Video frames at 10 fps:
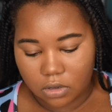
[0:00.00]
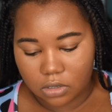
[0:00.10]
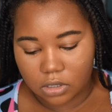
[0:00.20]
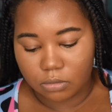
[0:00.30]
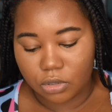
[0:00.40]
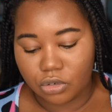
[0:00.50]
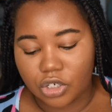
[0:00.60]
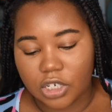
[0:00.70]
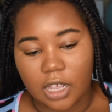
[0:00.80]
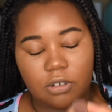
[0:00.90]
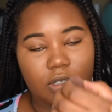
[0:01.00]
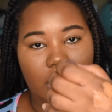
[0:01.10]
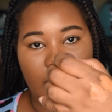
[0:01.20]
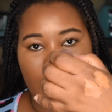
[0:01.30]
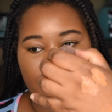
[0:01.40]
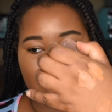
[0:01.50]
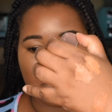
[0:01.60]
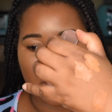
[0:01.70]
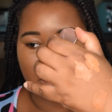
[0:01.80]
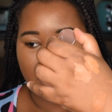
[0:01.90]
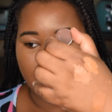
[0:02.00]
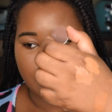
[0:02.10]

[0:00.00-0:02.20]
Some loose shadows that I have from MAC.